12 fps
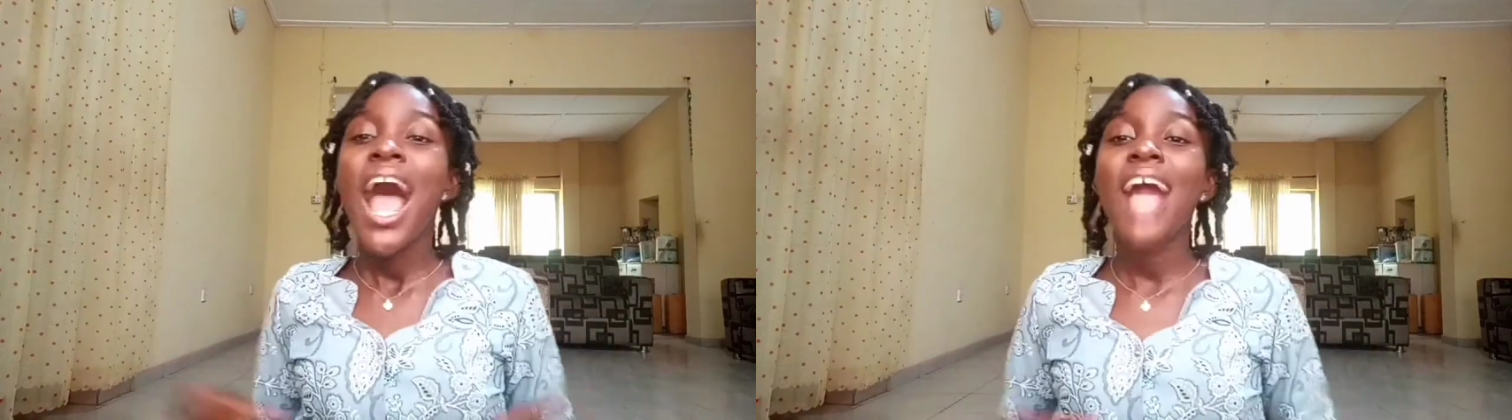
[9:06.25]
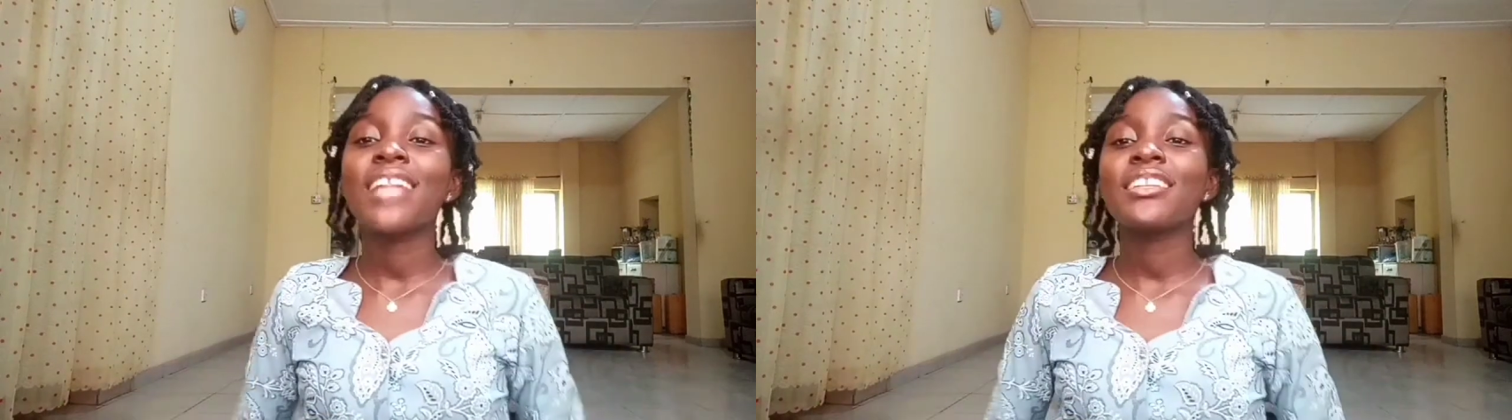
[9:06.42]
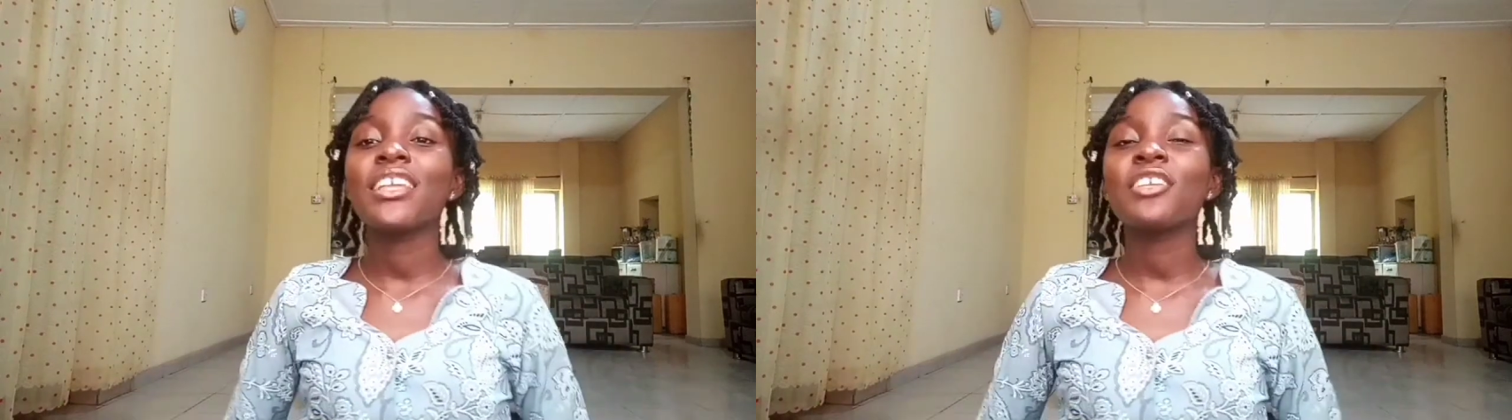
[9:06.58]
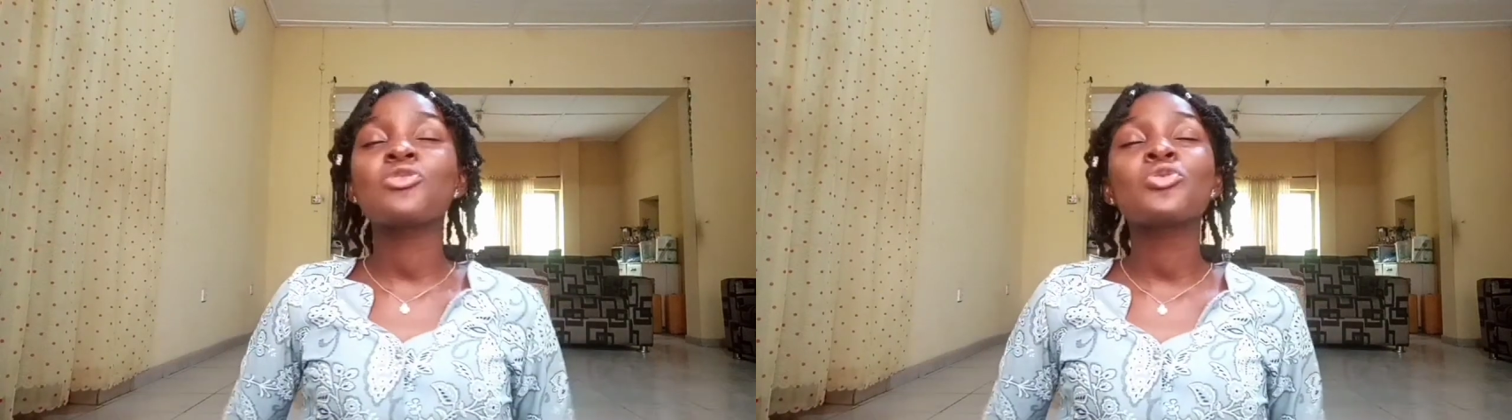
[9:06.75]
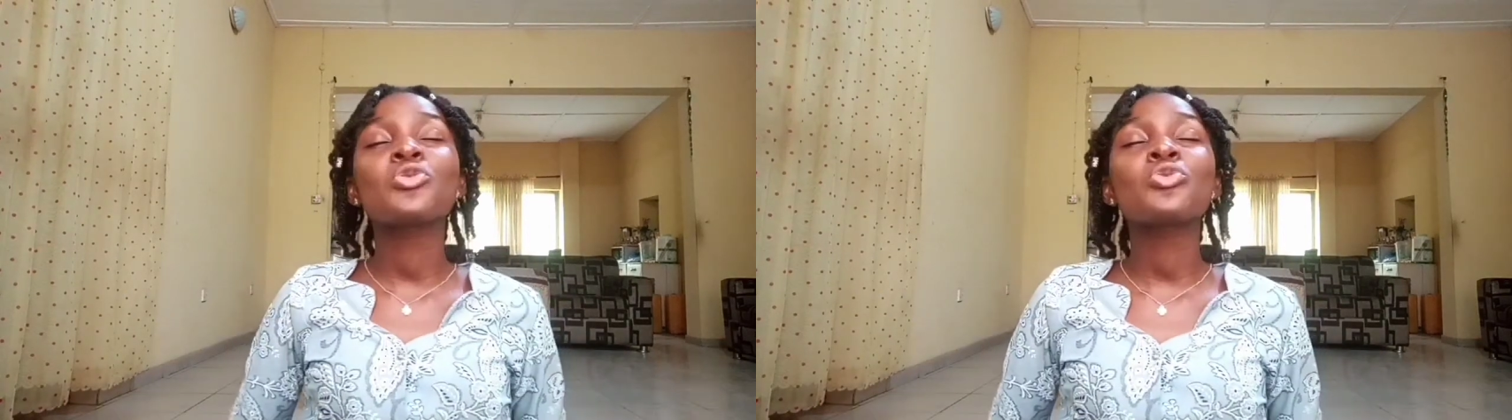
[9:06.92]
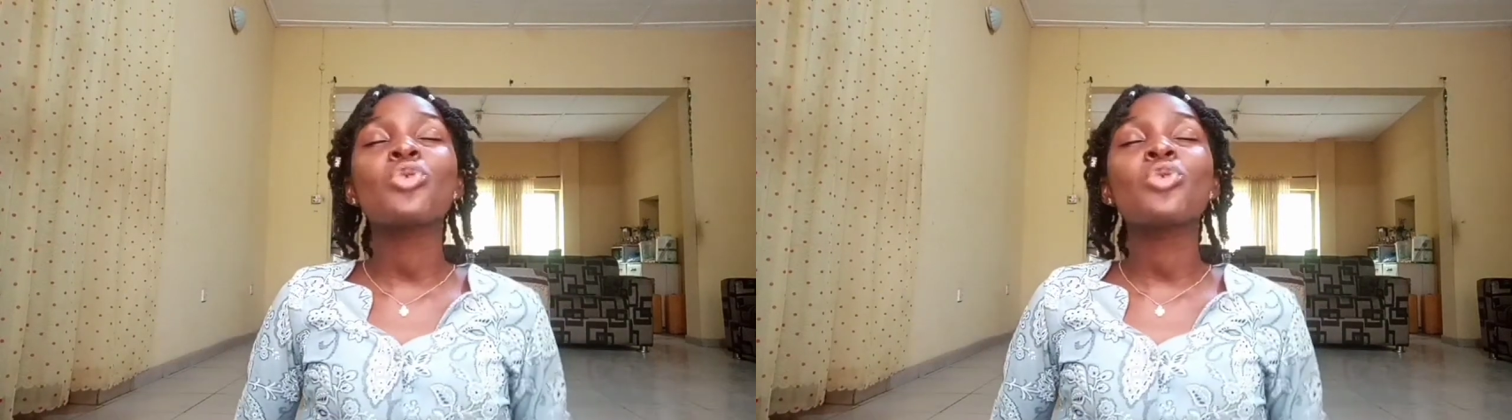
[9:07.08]
and thank you
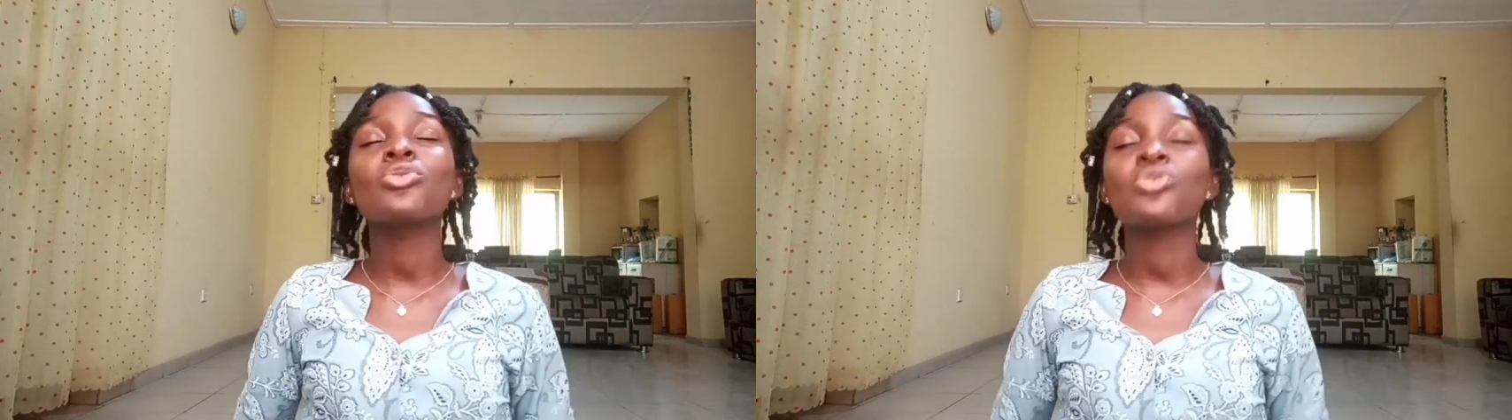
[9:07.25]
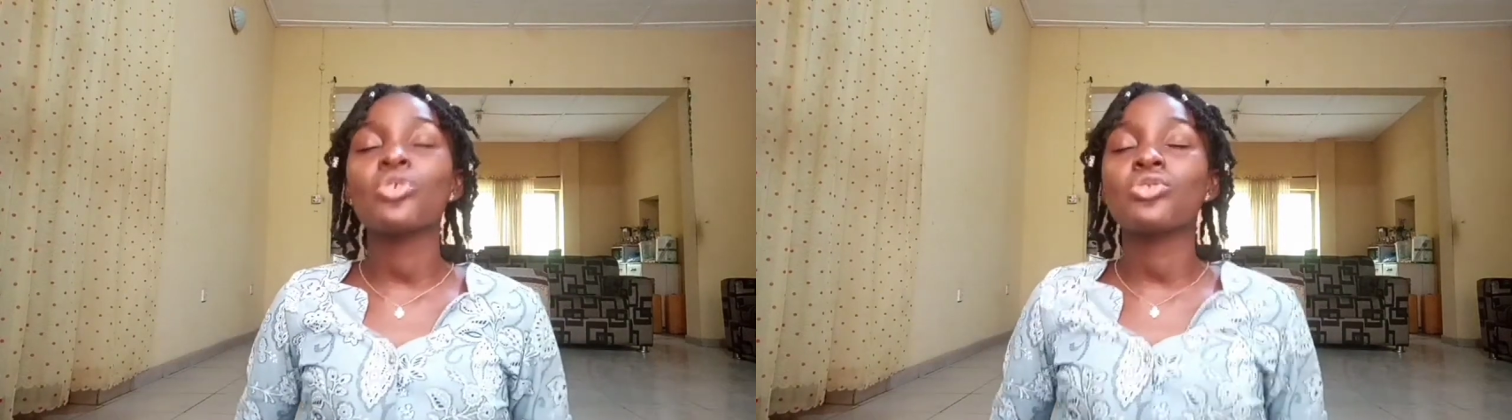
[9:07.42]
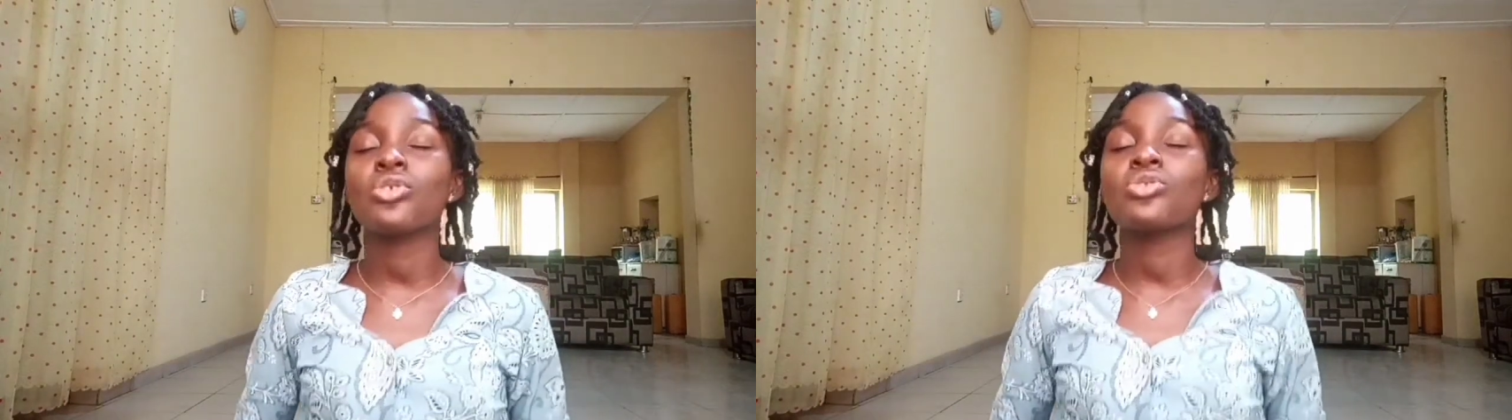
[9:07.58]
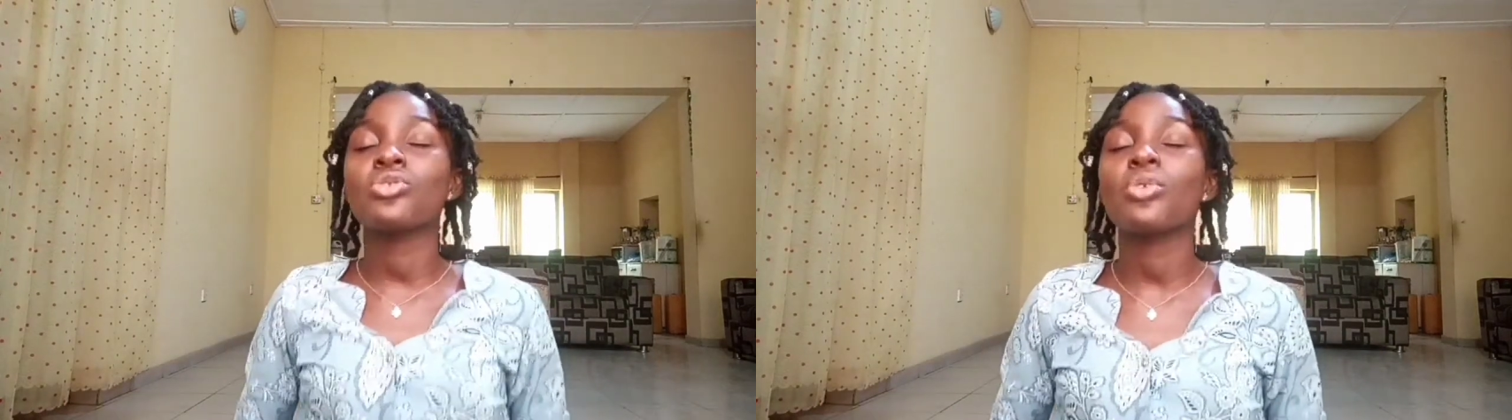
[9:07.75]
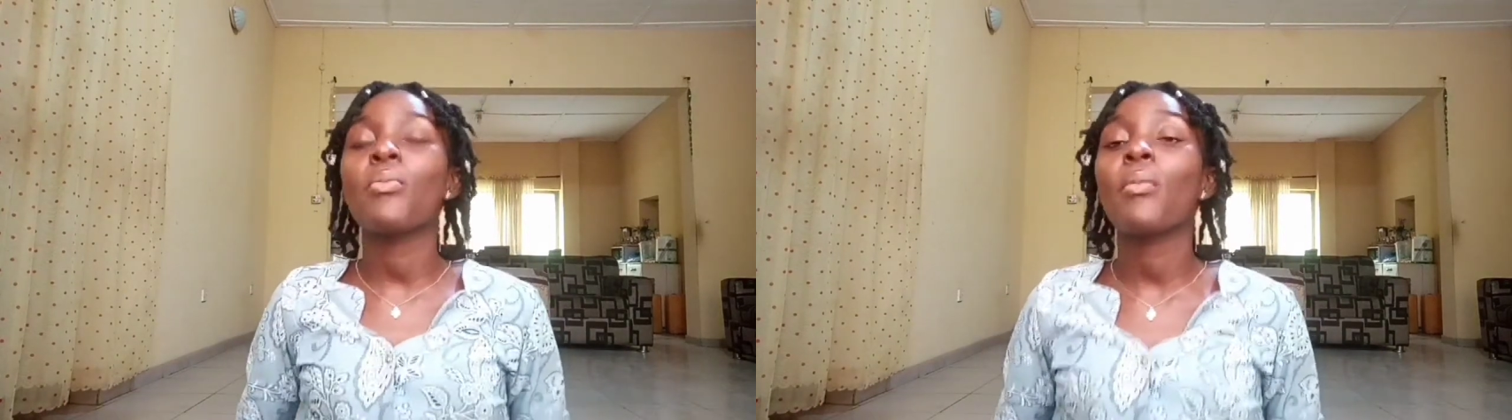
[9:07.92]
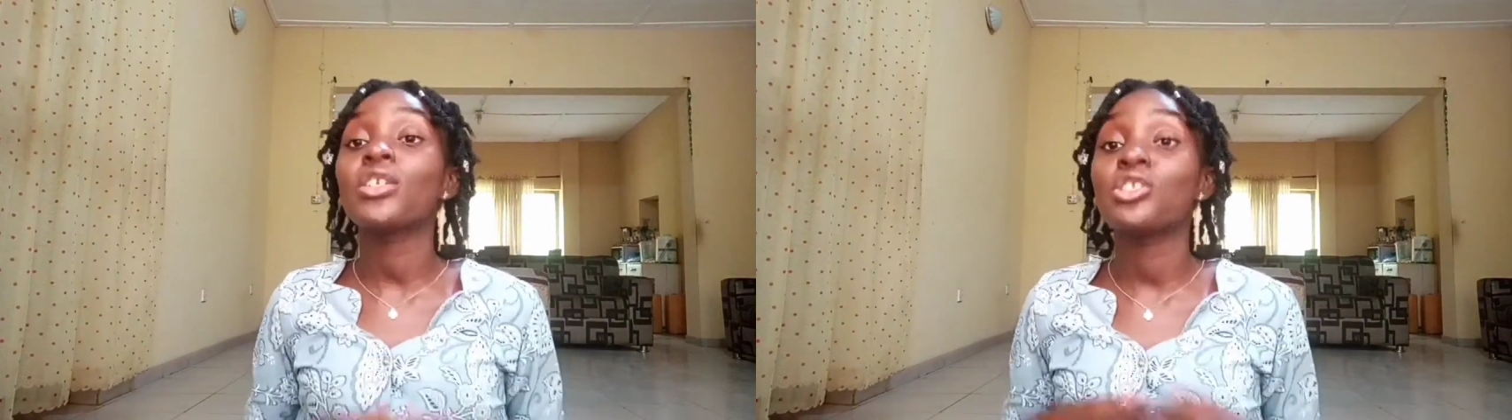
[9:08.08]
so so so so
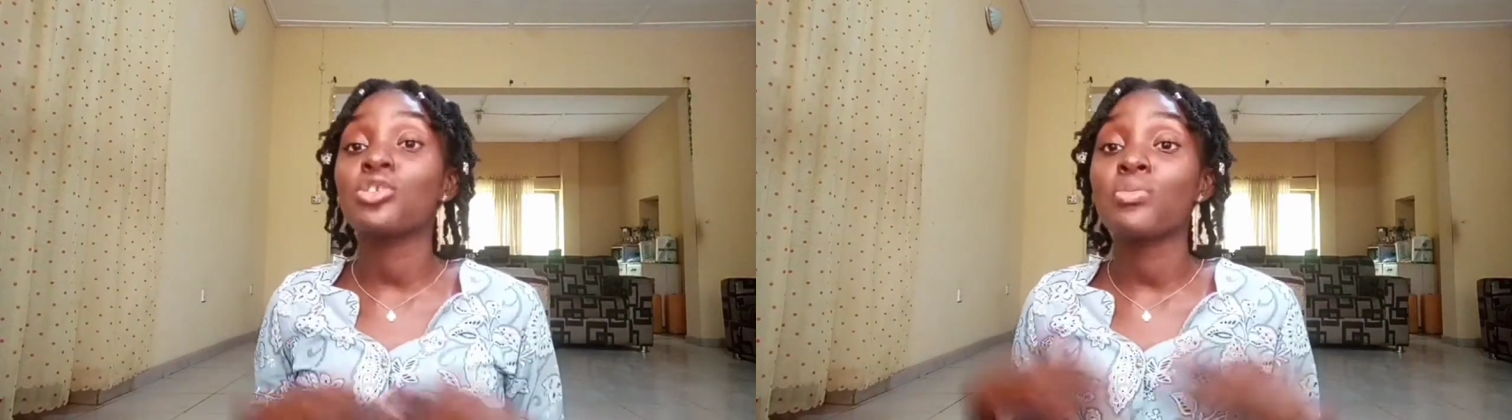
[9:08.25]
much